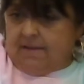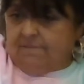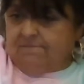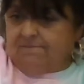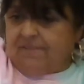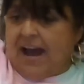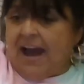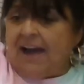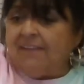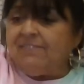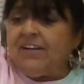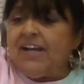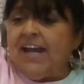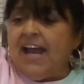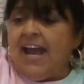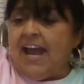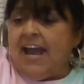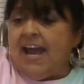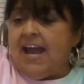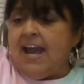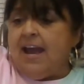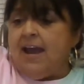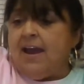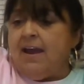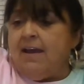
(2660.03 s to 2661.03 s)

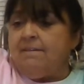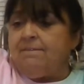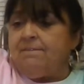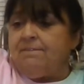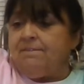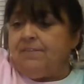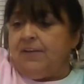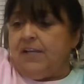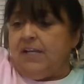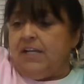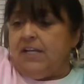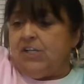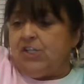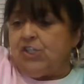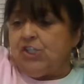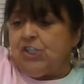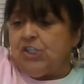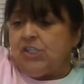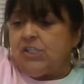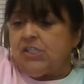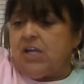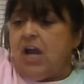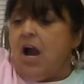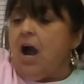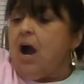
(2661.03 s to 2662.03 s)
5.5
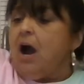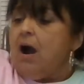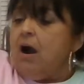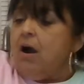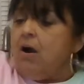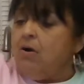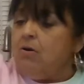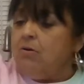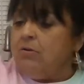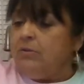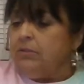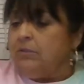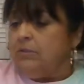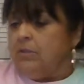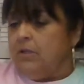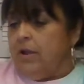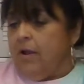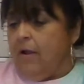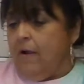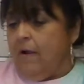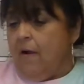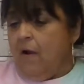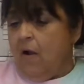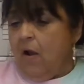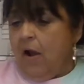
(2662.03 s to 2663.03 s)
inches tall.
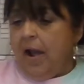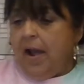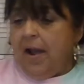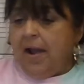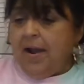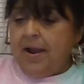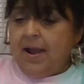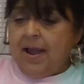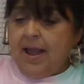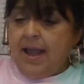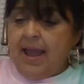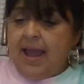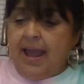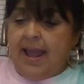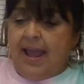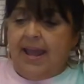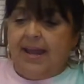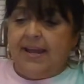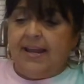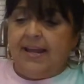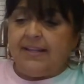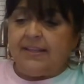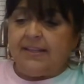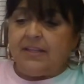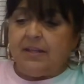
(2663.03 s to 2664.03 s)

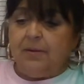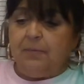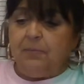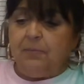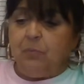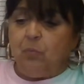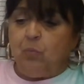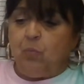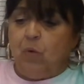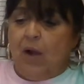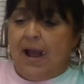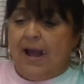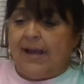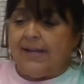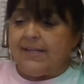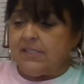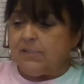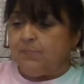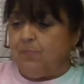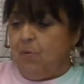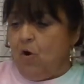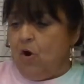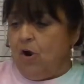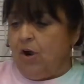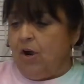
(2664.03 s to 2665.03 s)
And at the
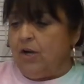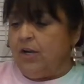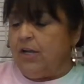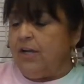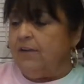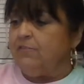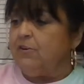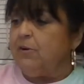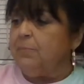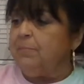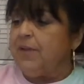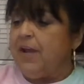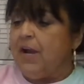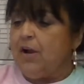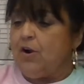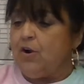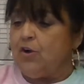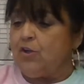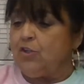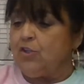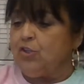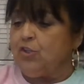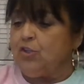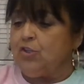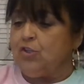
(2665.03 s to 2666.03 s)
widest part of them, they
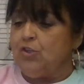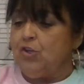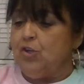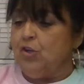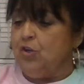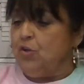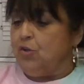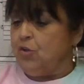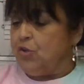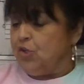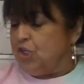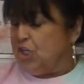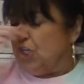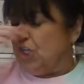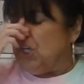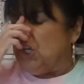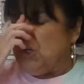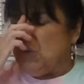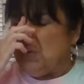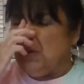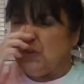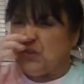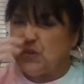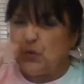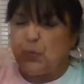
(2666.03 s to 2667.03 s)
are
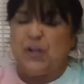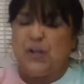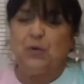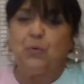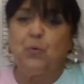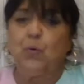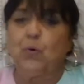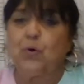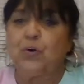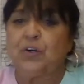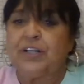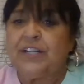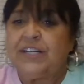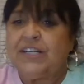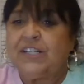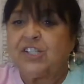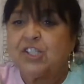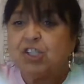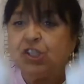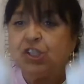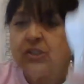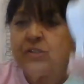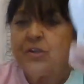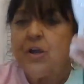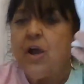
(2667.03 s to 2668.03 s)
2 3/4
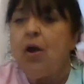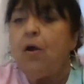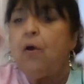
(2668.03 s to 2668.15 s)
inches